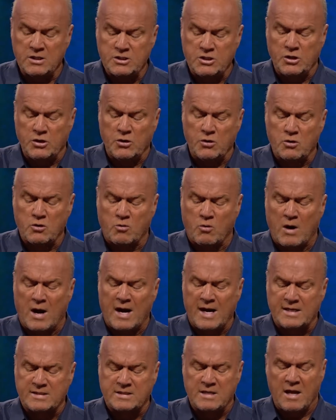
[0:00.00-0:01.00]
to
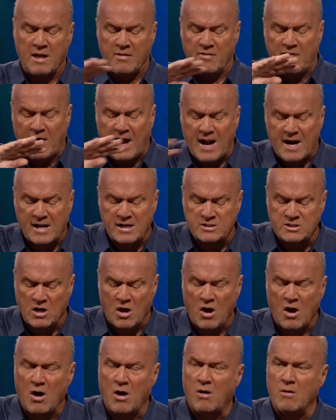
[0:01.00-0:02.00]
Christ. That is
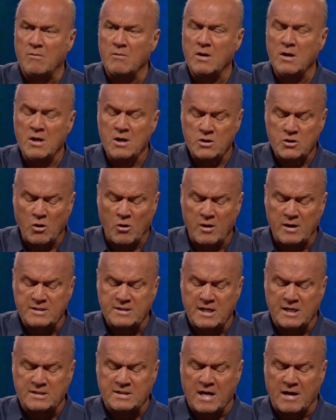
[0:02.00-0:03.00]
all. Torrey
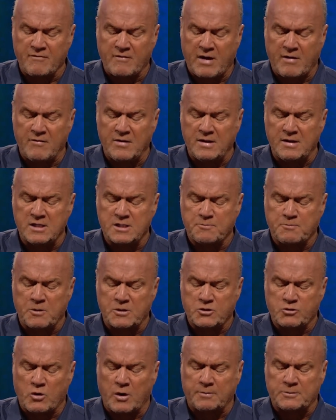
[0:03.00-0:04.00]
says, I've given this
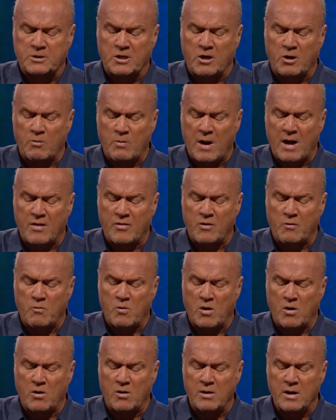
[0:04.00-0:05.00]
prescription around the
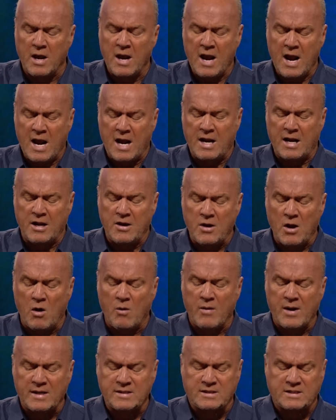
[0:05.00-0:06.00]
world and in
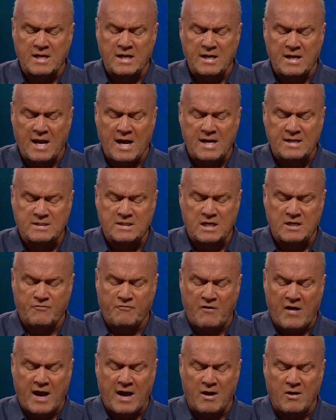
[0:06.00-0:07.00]
no instant has it
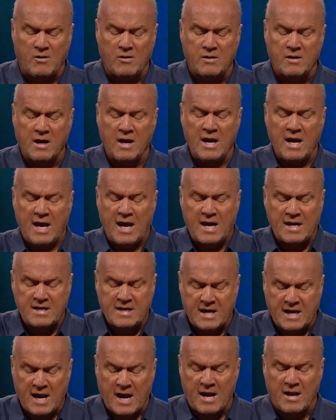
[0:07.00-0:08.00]
failed.
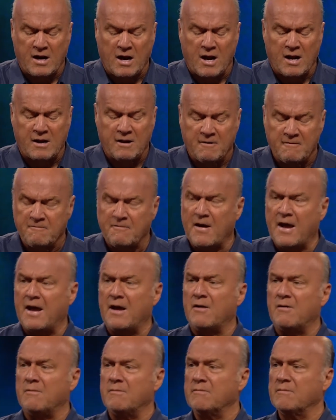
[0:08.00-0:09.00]
It cannot
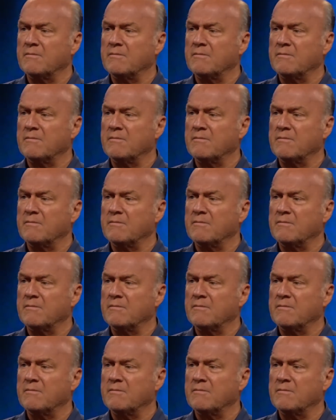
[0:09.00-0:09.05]
fail.